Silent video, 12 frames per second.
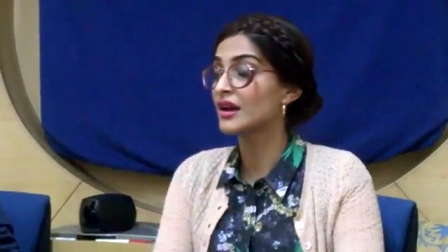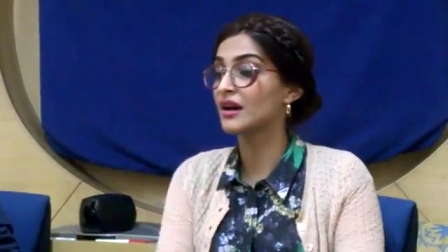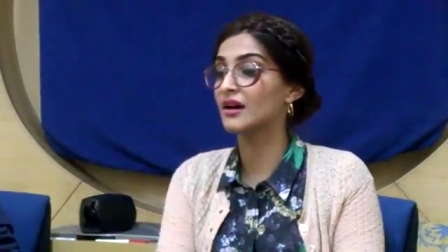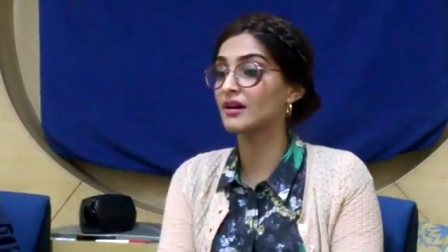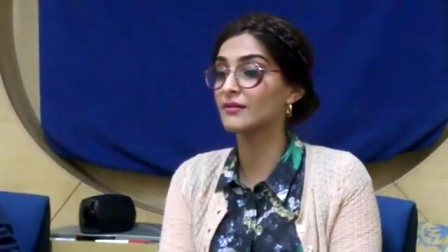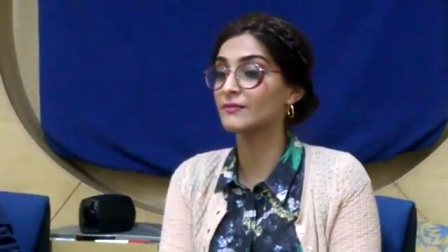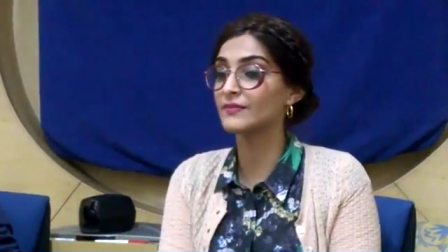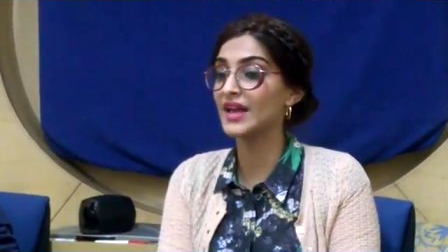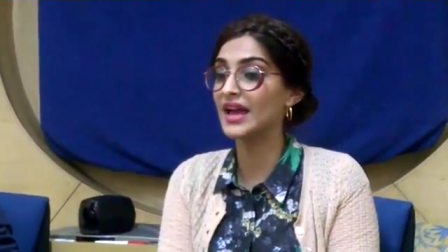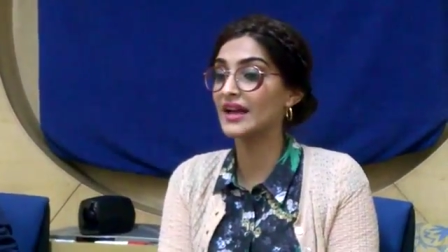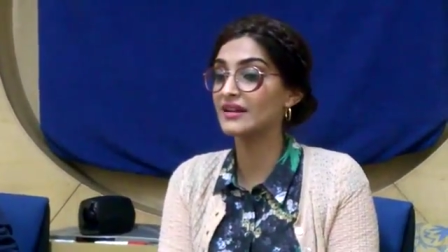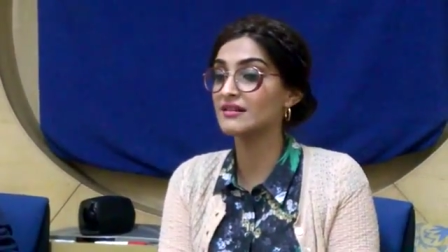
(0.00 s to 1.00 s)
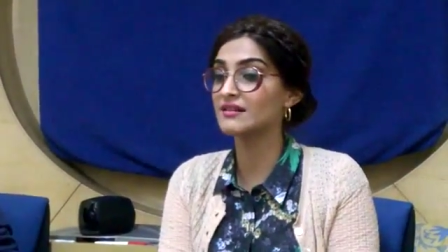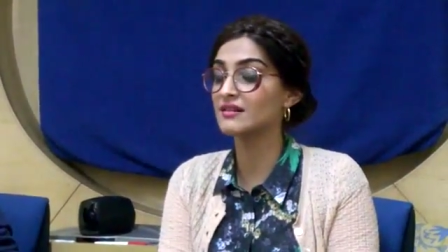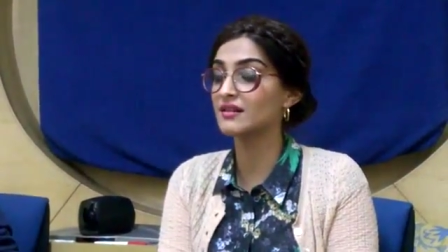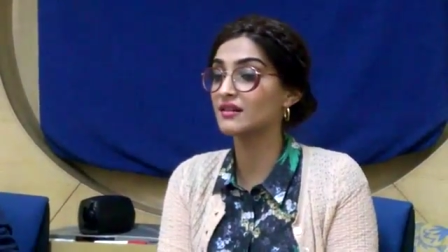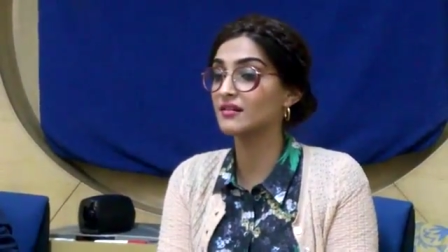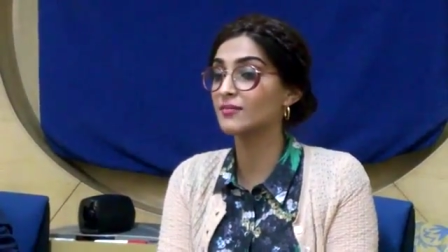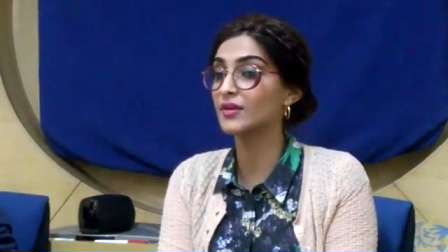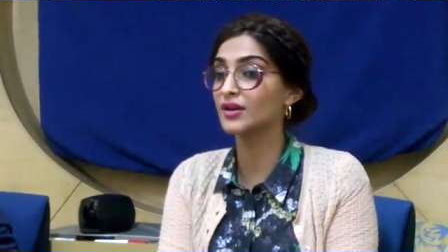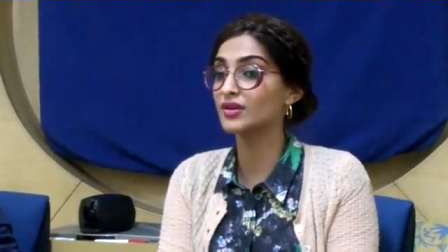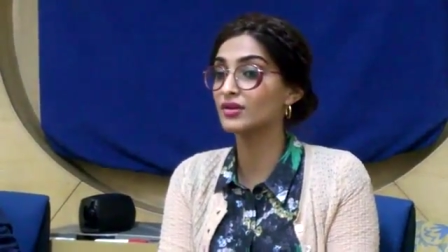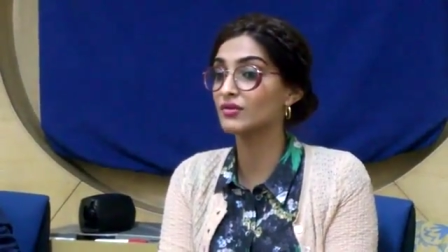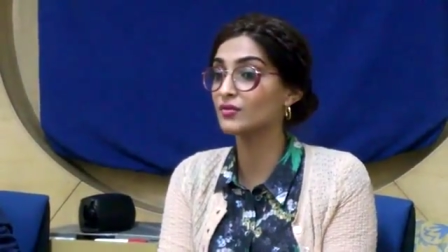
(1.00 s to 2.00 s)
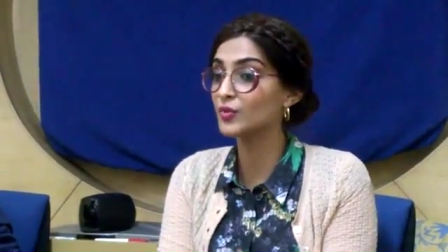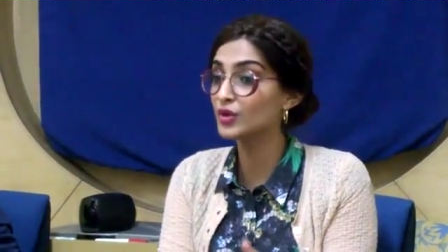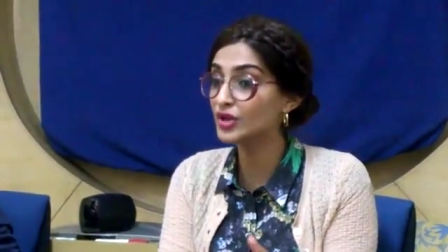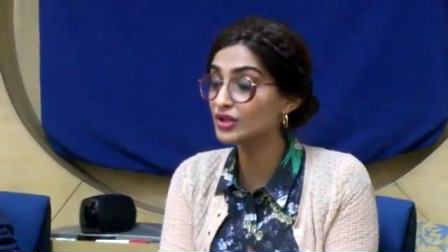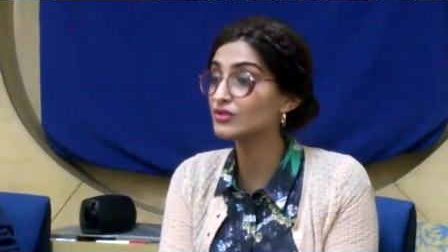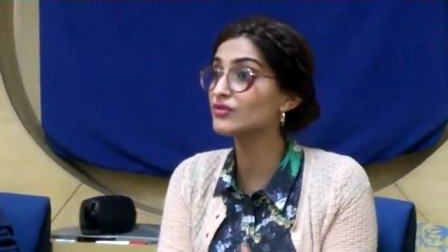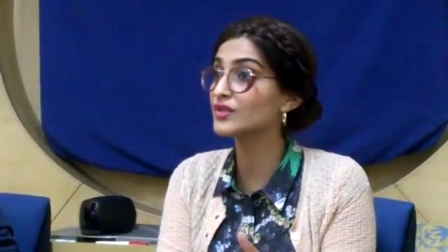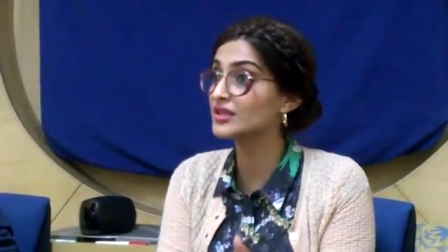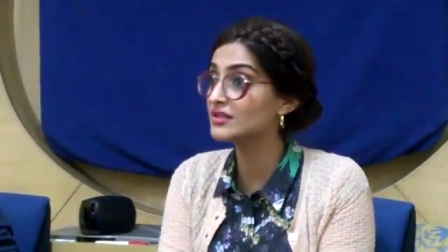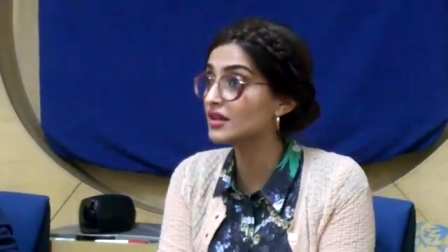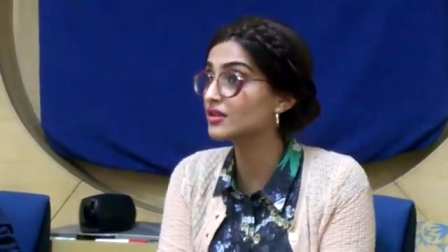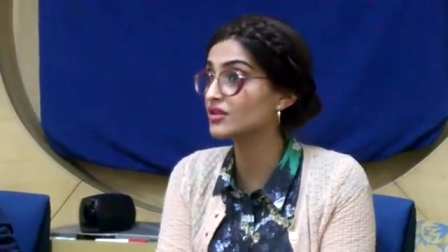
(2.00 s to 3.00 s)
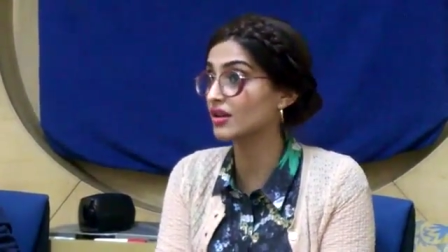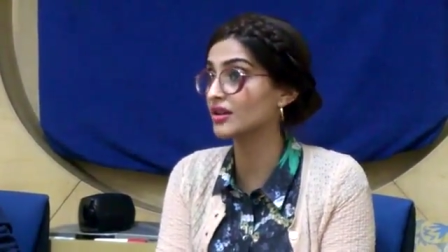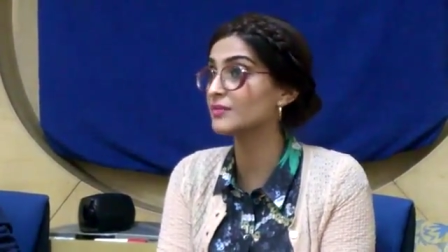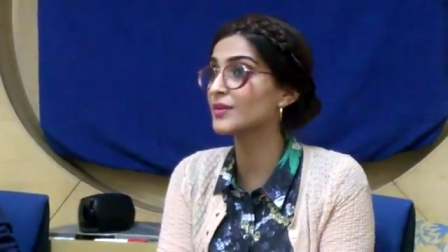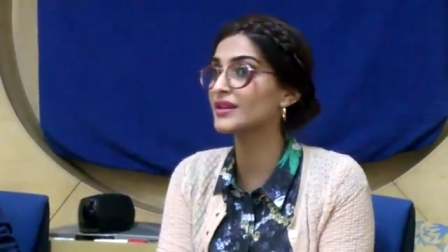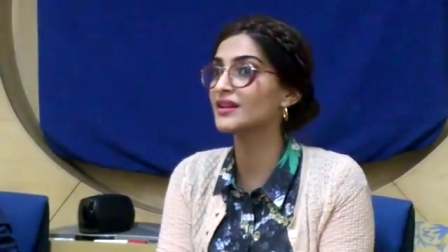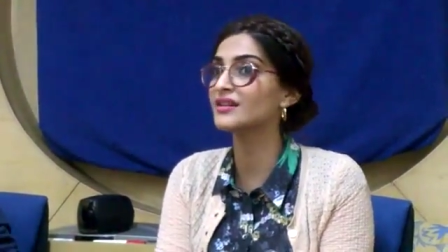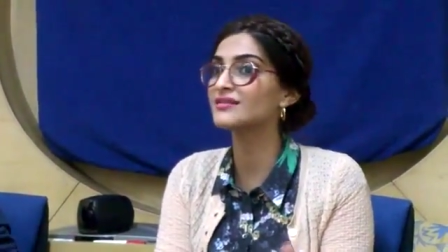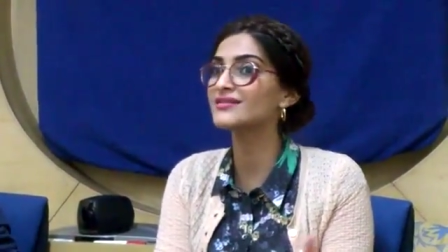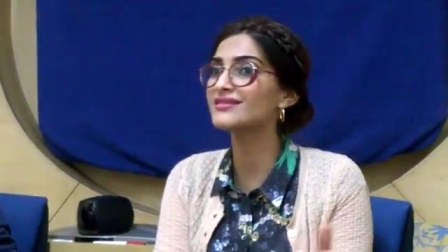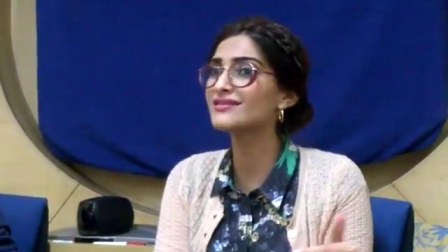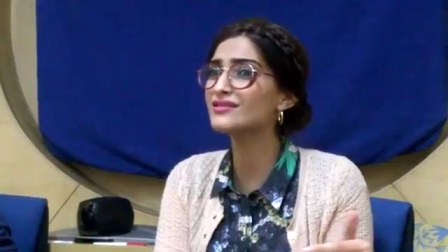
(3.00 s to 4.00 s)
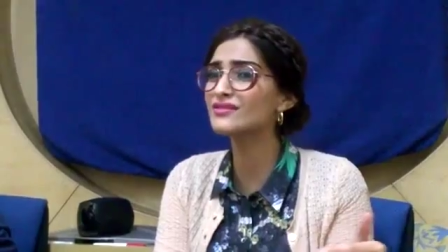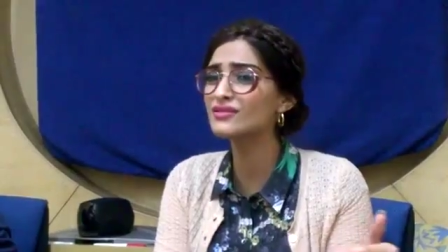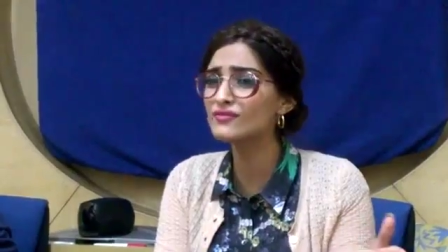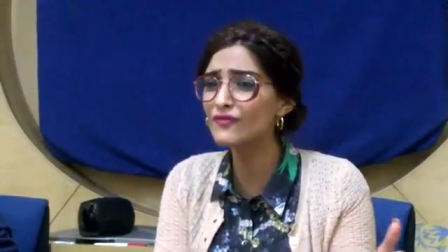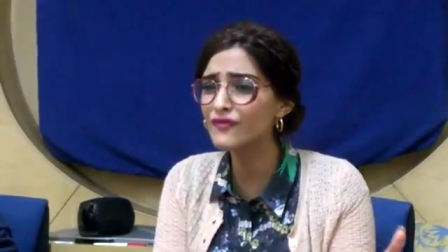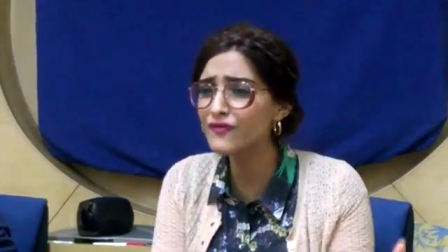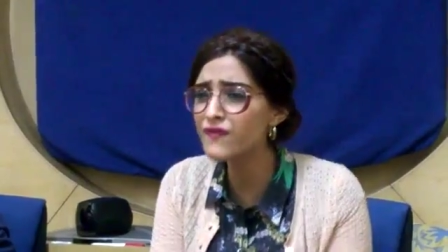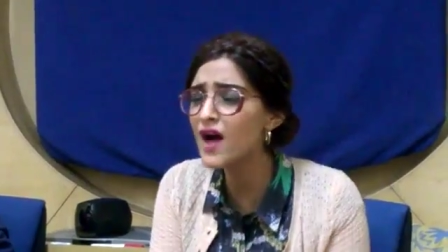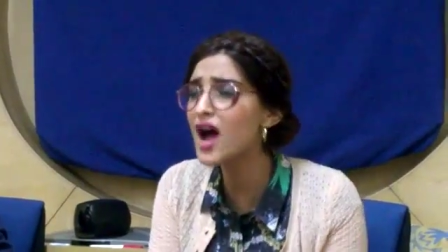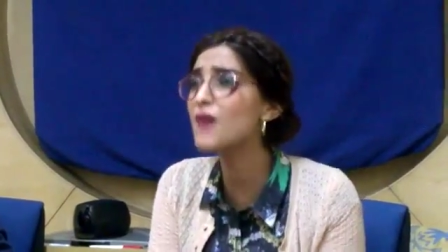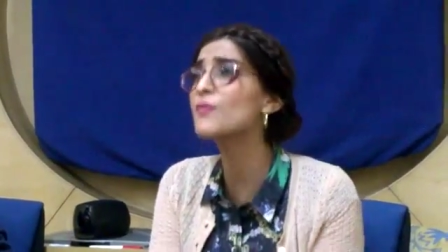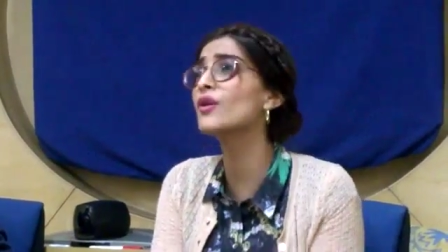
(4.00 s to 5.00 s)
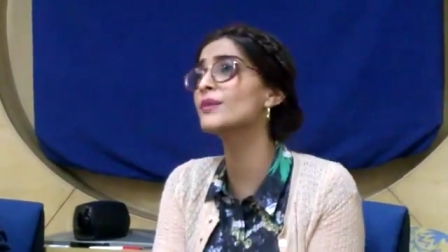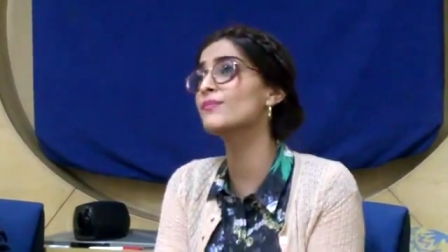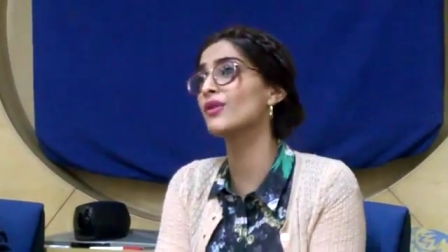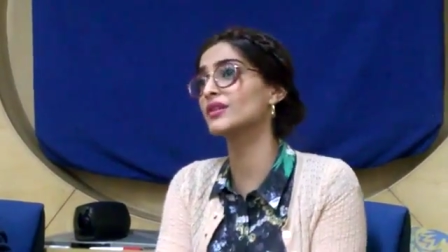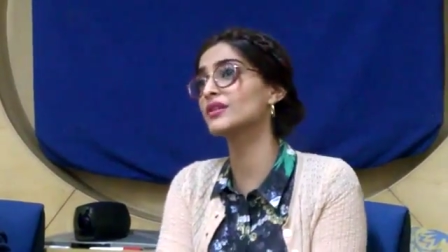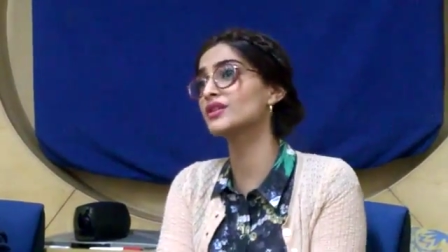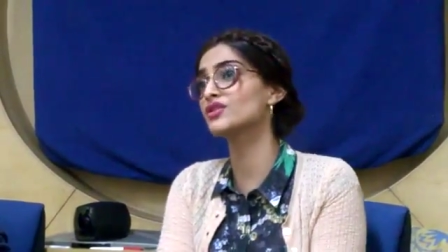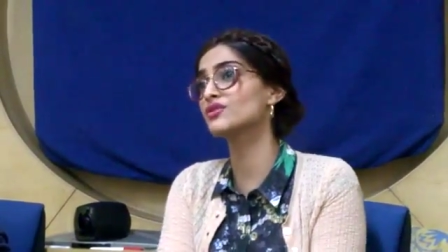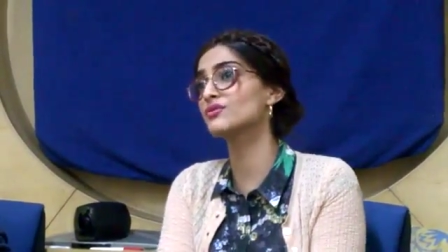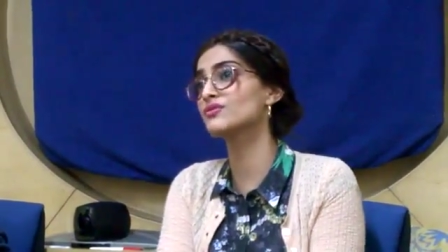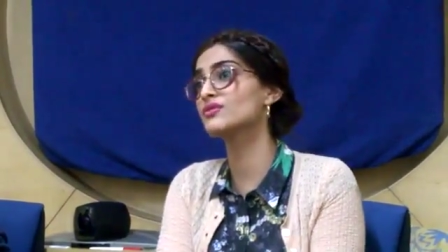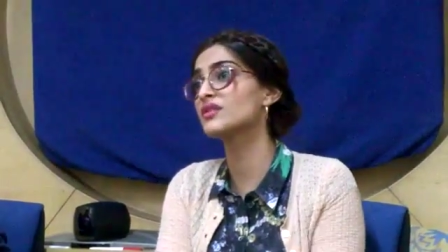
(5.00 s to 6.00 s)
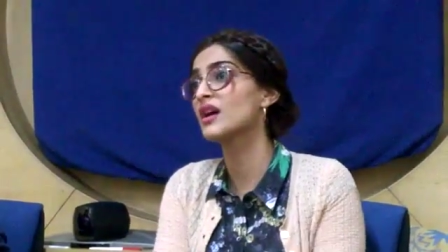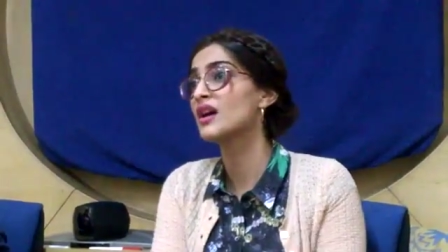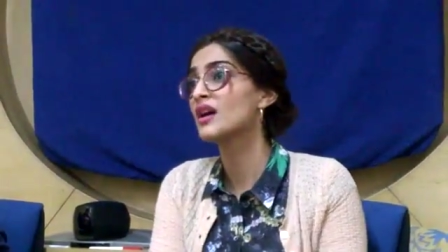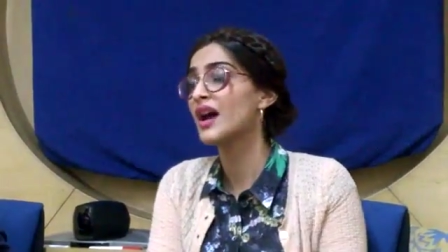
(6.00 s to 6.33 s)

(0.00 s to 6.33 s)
Um, and, uh, you know, you need to do research on it, but there are far more important issues.